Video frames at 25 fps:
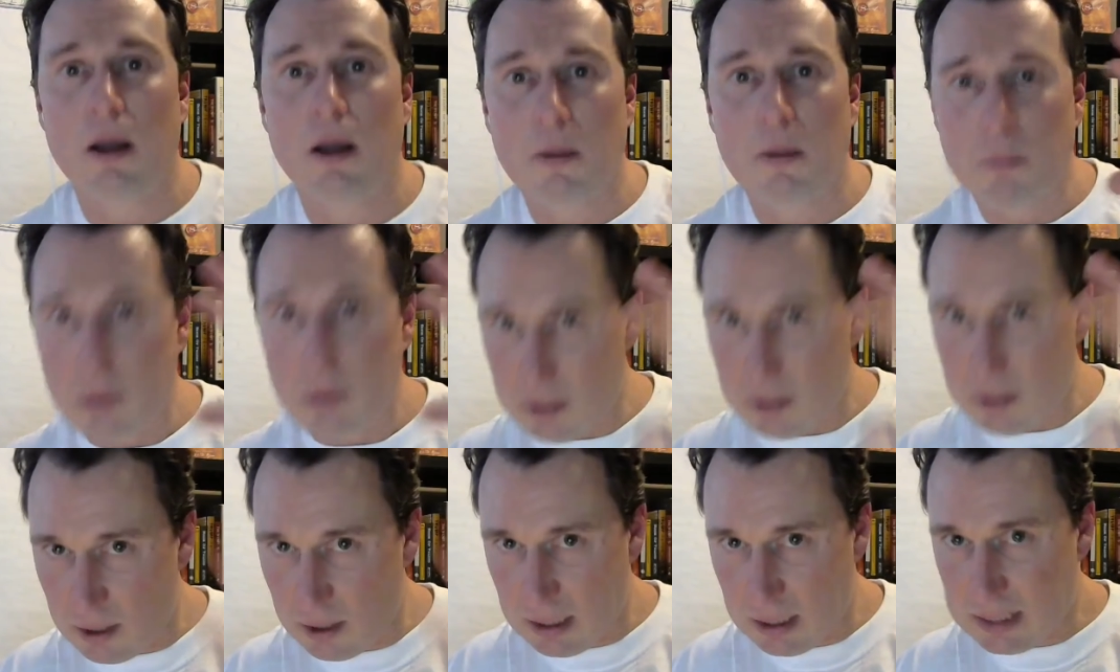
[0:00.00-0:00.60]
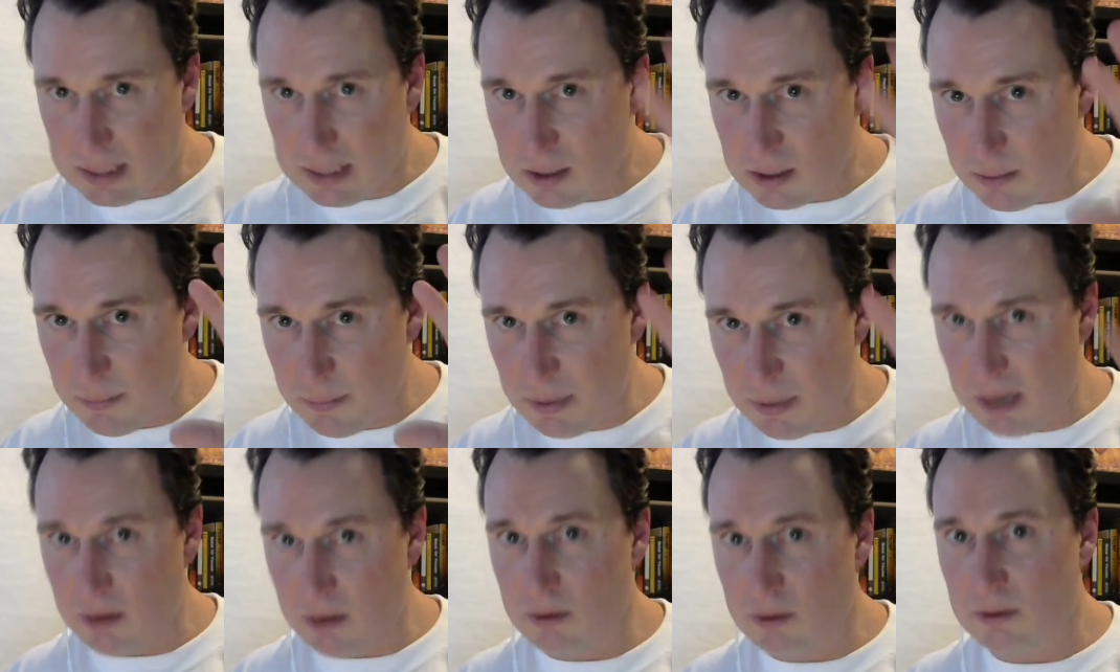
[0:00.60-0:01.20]
But it's
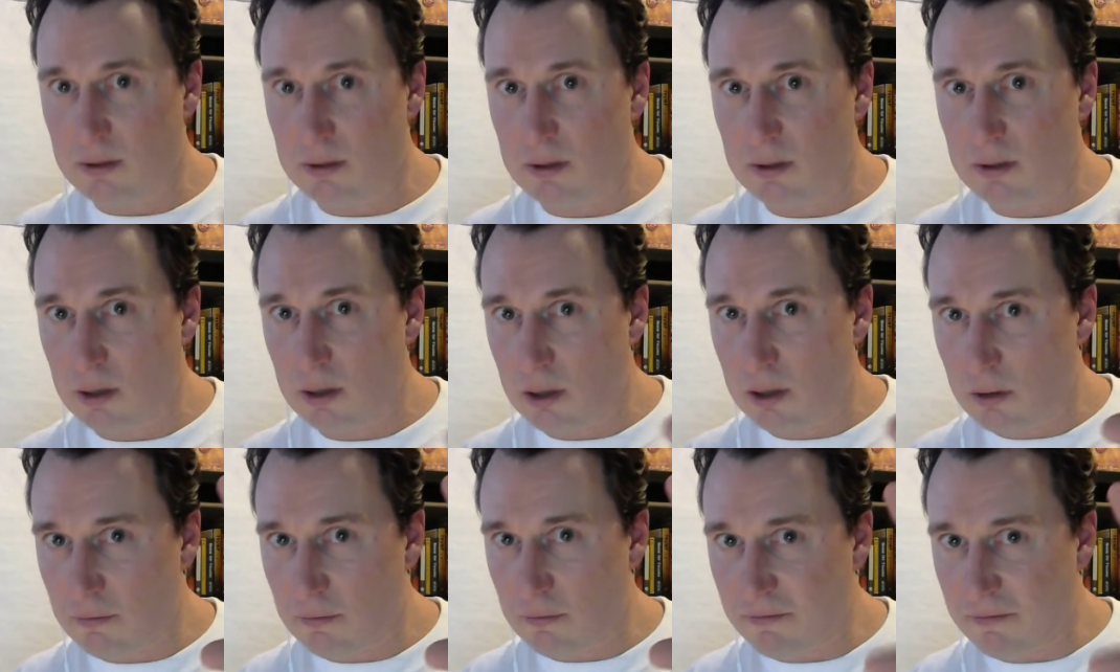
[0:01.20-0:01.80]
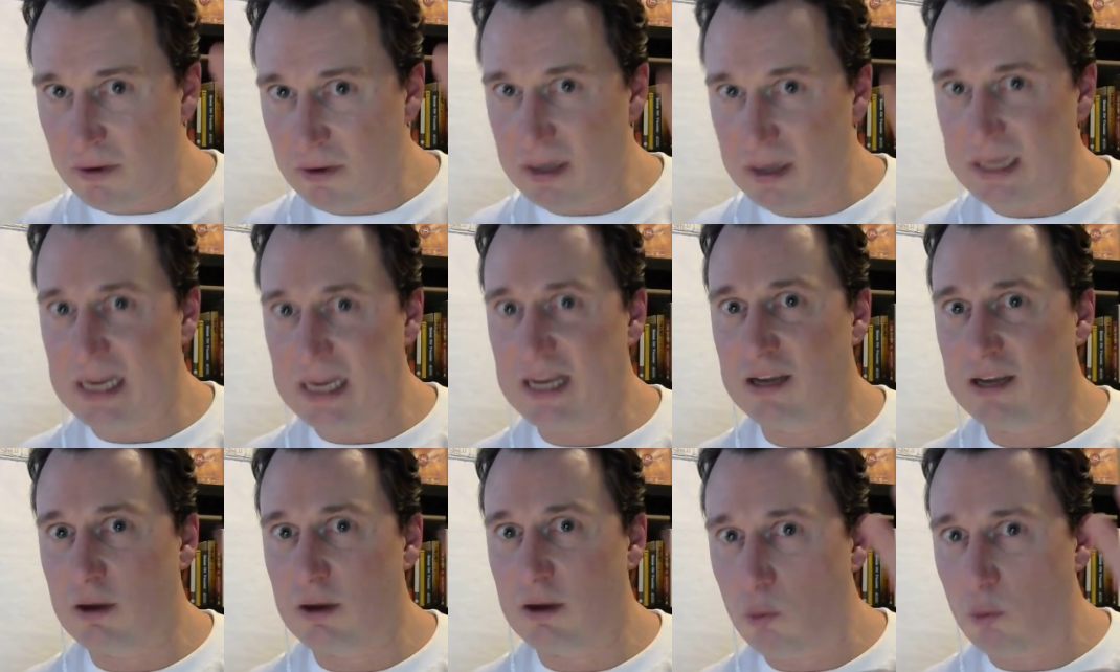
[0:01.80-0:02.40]
about
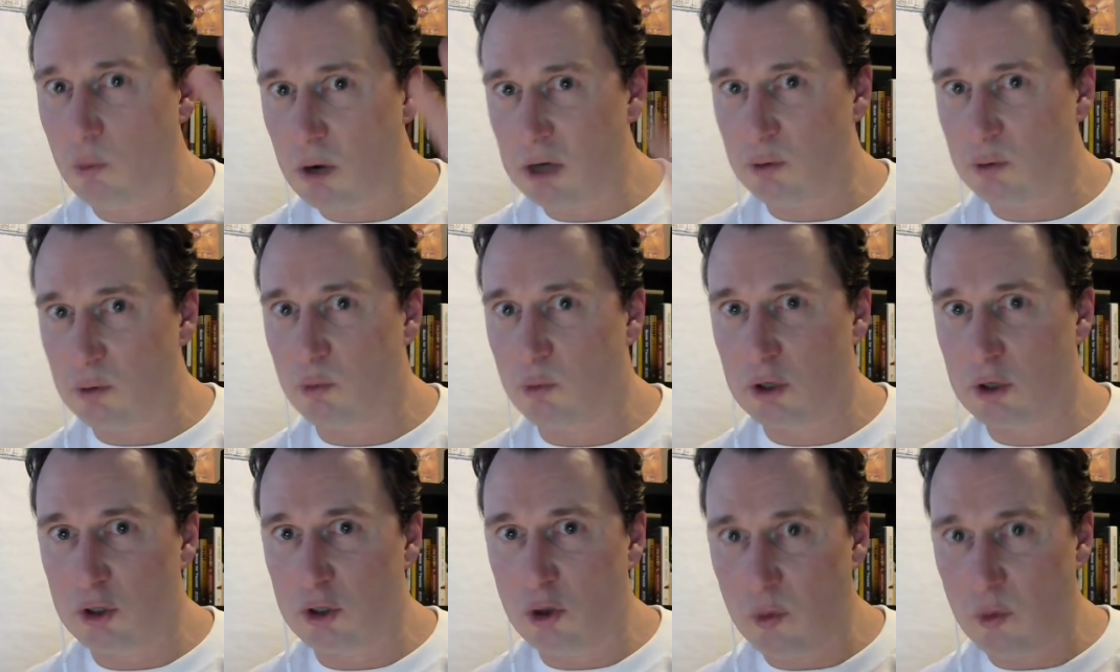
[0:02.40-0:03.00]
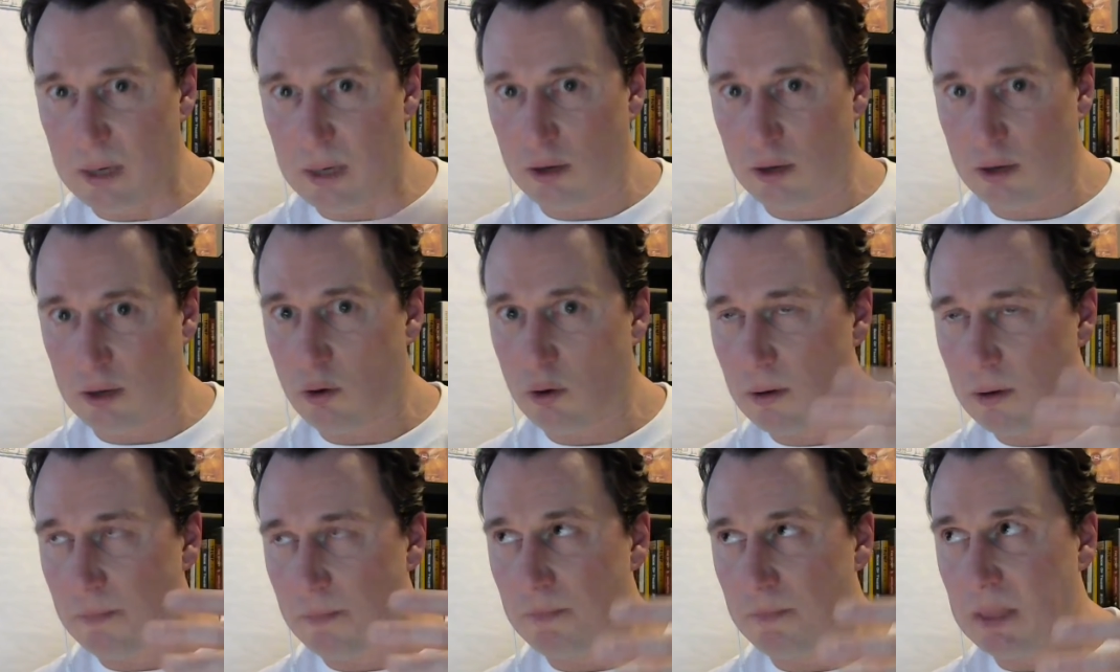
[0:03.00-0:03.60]
funding what we're doing,
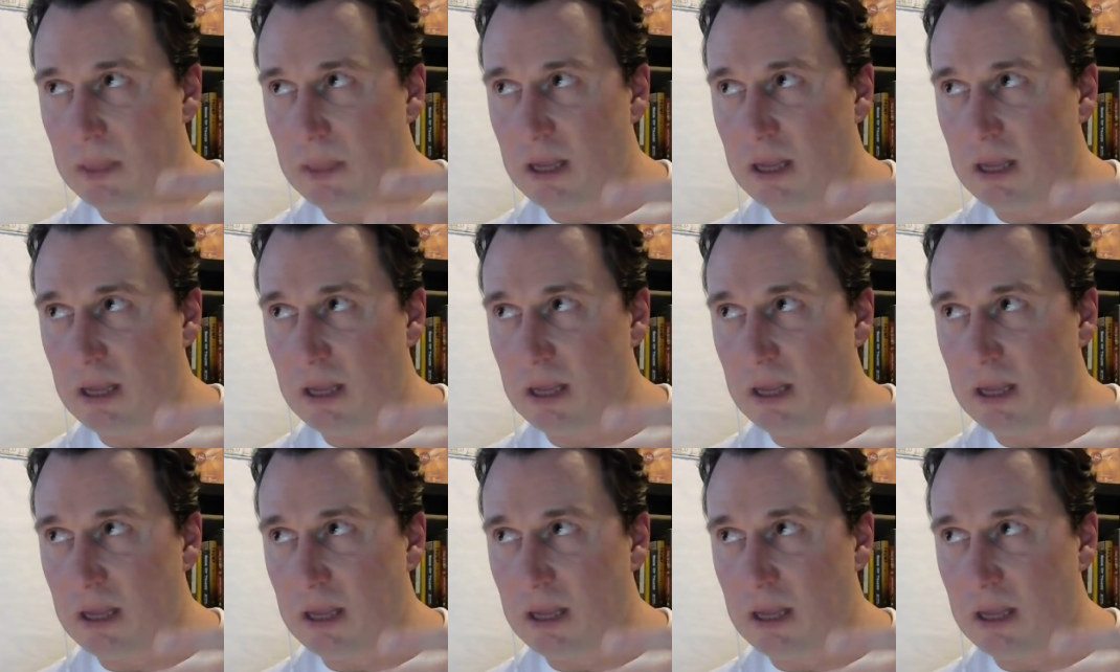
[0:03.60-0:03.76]
or